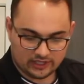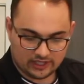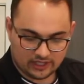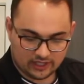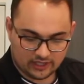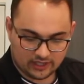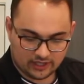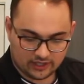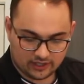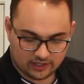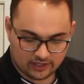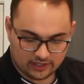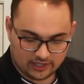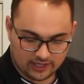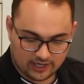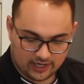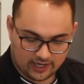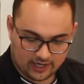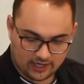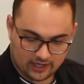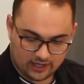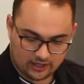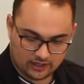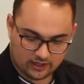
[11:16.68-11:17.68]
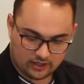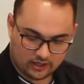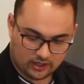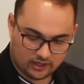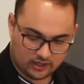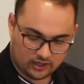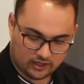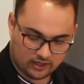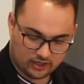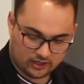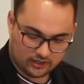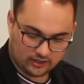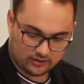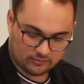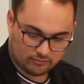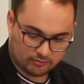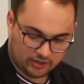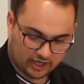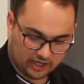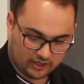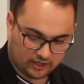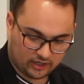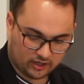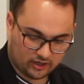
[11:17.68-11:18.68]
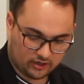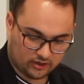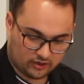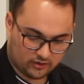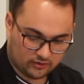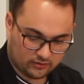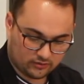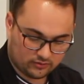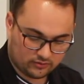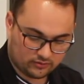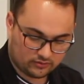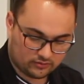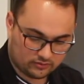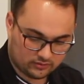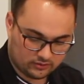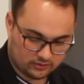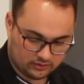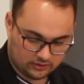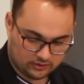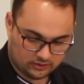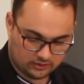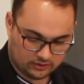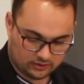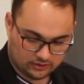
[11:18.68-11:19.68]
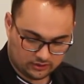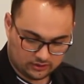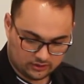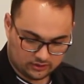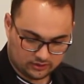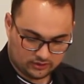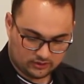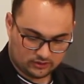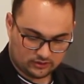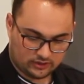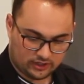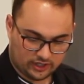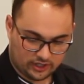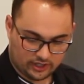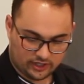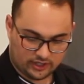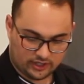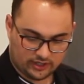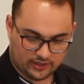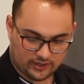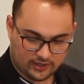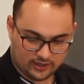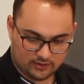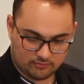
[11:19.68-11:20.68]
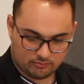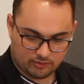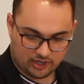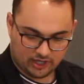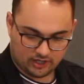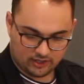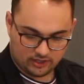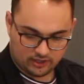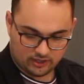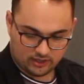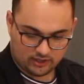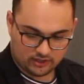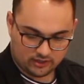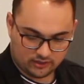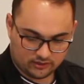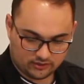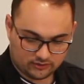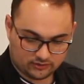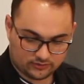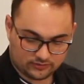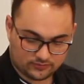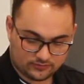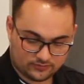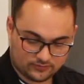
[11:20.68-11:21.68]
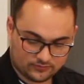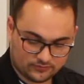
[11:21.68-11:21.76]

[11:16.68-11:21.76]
and then lay on panko. And pat down.